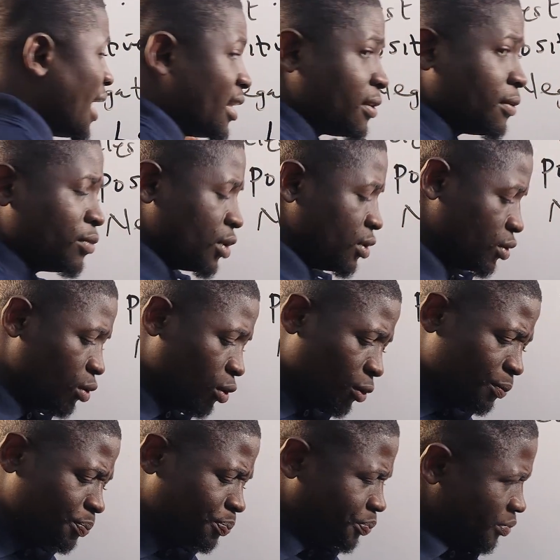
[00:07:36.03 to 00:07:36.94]
right
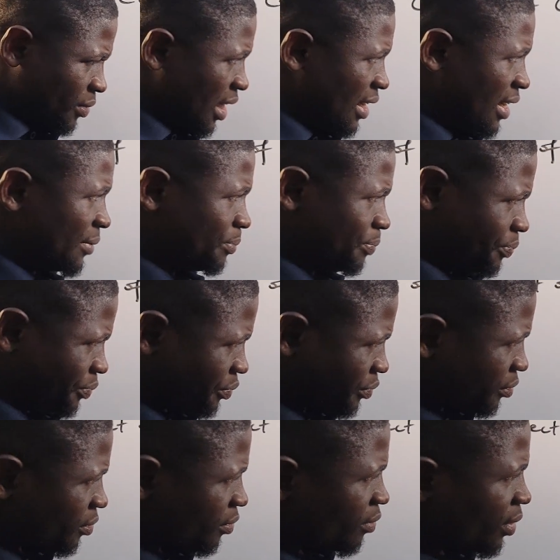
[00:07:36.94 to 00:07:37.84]
so
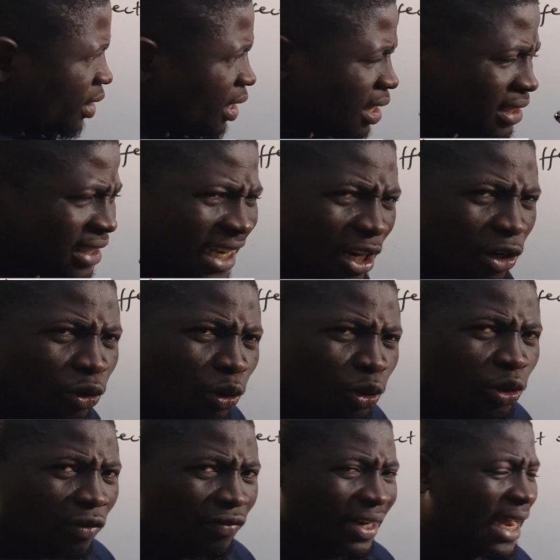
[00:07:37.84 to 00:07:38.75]
take
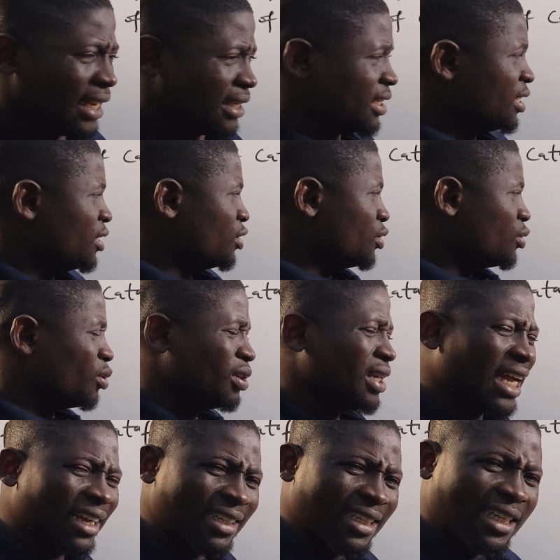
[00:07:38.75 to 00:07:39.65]
note of that. So
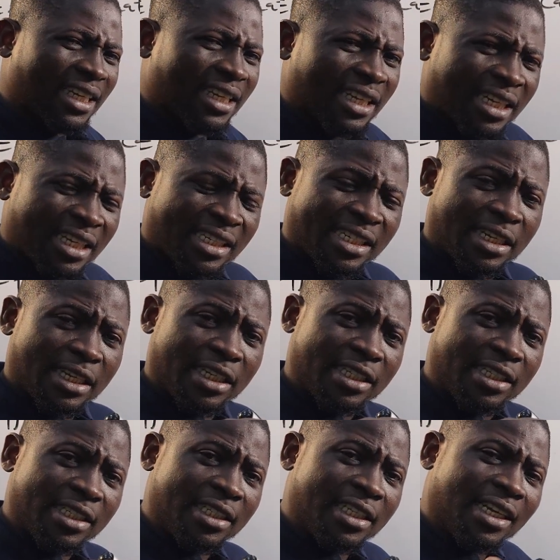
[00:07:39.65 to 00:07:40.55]
now the, the,
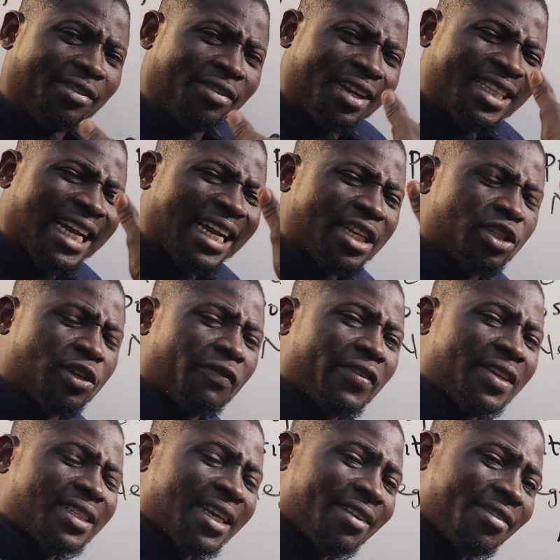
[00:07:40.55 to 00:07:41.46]
the greater the
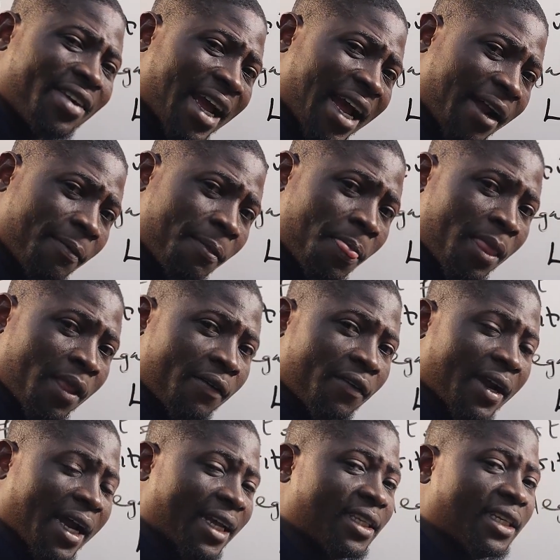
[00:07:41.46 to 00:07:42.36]
surface area,
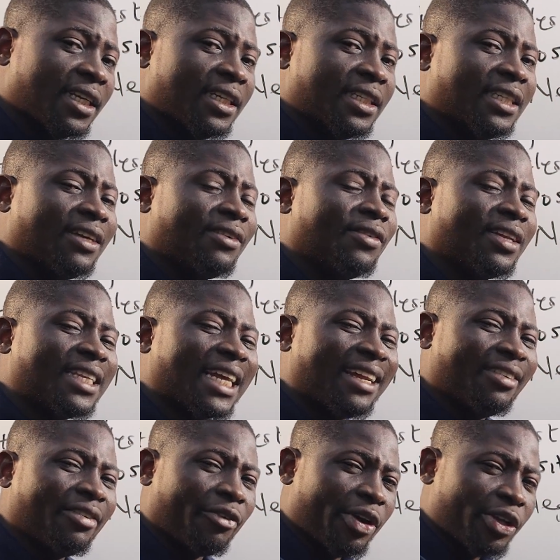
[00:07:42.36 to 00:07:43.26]
right, the
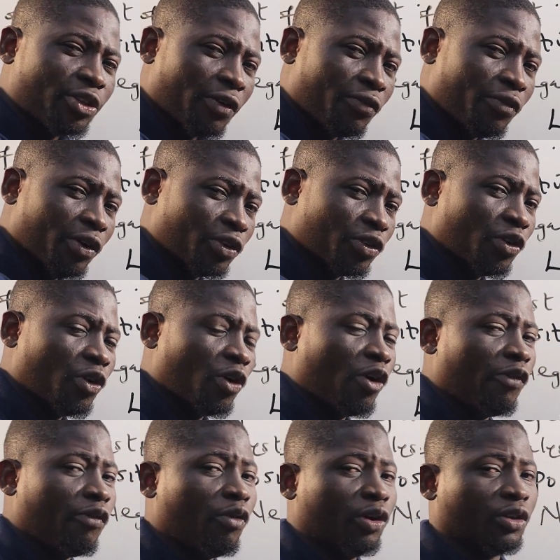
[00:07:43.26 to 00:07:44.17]
greater the rate of what,
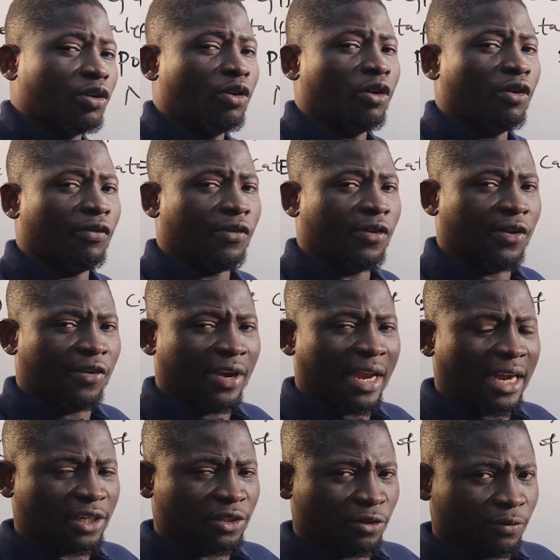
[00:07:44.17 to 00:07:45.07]
of what, of a
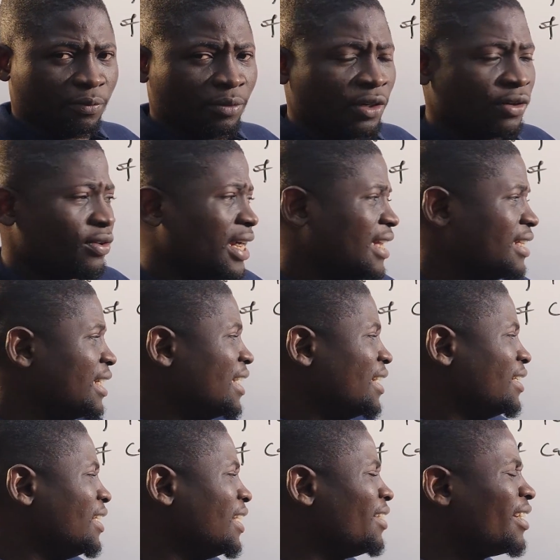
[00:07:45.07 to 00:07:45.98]
reaction, right?
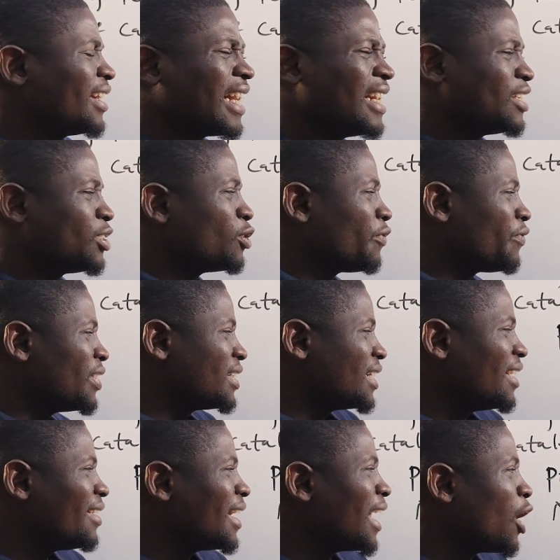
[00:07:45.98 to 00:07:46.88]
The greater the
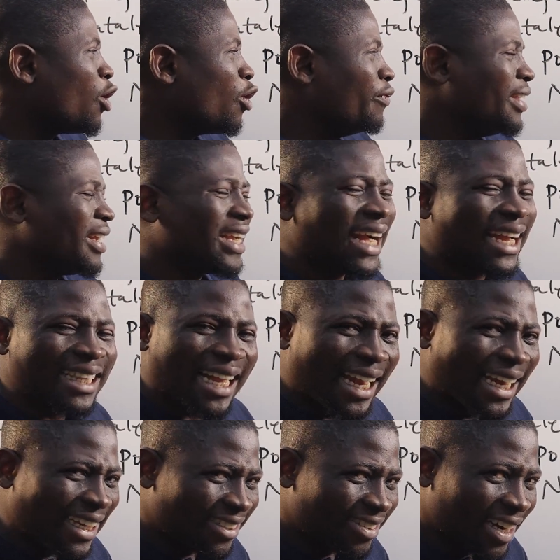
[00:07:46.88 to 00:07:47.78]
surface area of the
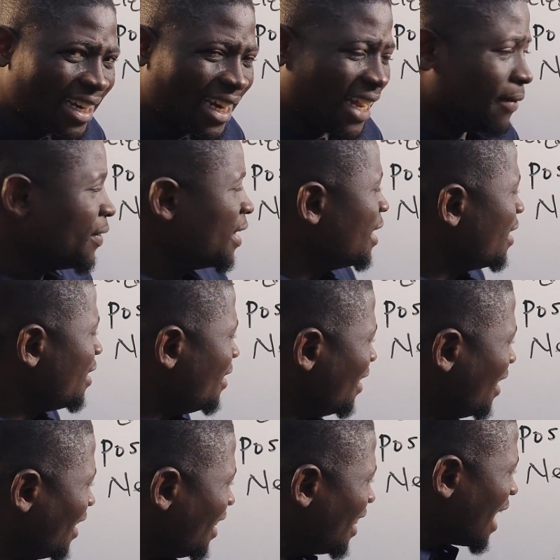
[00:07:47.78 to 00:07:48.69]
catalyst, rather,
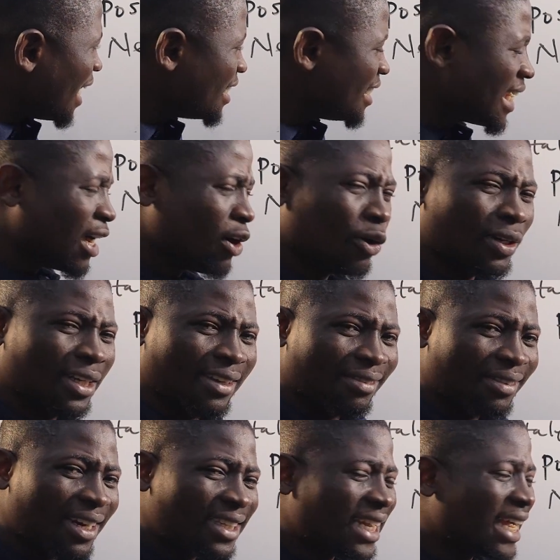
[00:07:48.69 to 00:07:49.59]
the larger or the
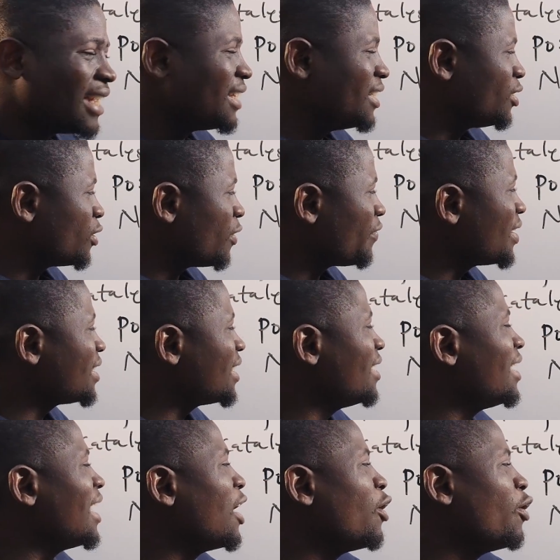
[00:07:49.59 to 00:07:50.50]
greater the surface
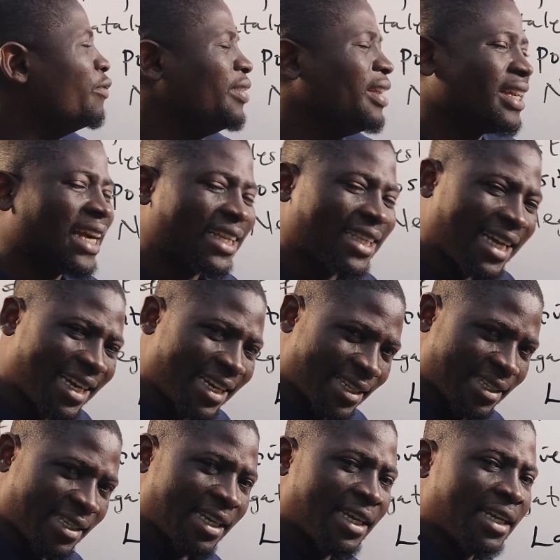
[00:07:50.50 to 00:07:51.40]
area of the
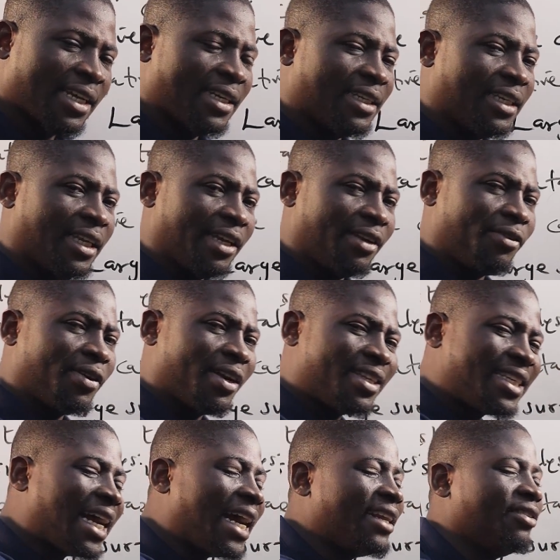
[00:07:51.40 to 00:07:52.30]
catalyst, the
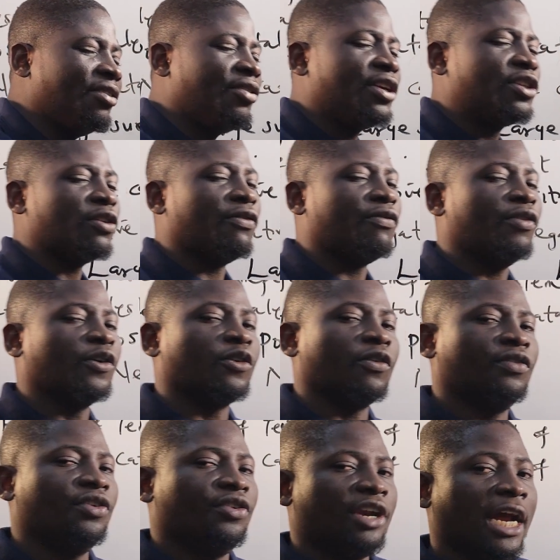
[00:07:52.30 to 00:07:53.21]
greater the rate of what,
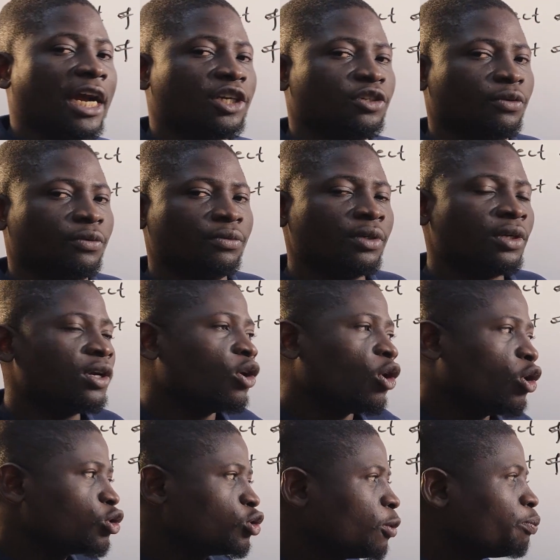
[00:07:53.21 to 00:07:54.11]
of the reaction.
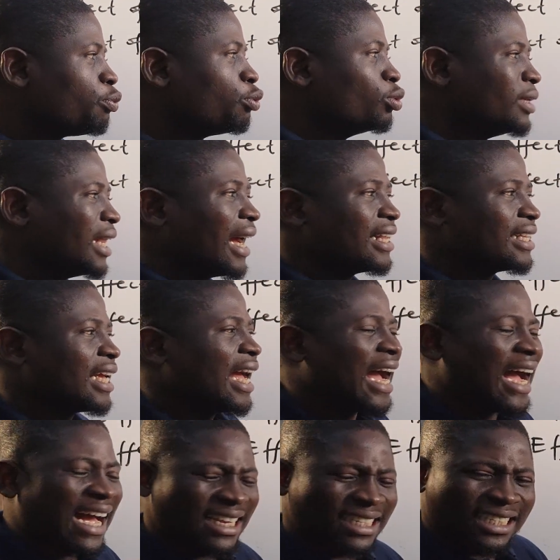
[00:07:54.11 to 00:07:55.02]
Also put that
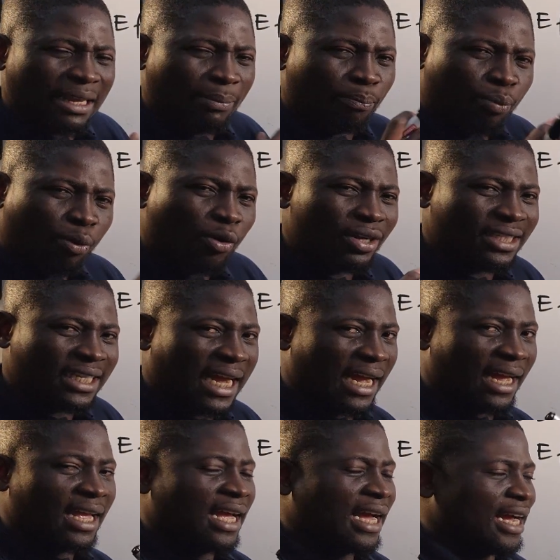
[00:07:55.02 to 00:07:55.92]
as a
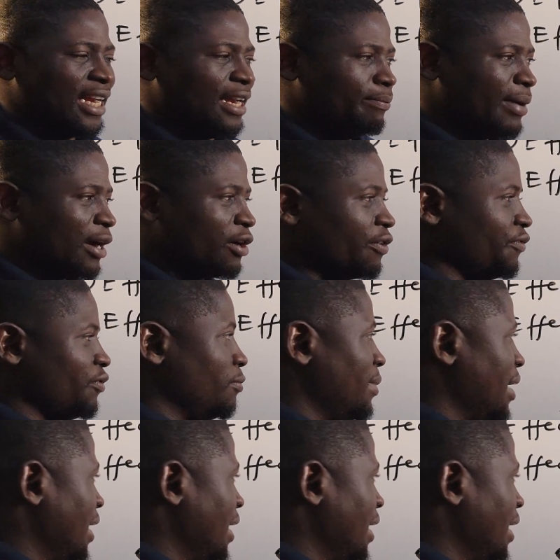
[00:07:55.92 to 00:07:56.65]
pointer at the back of your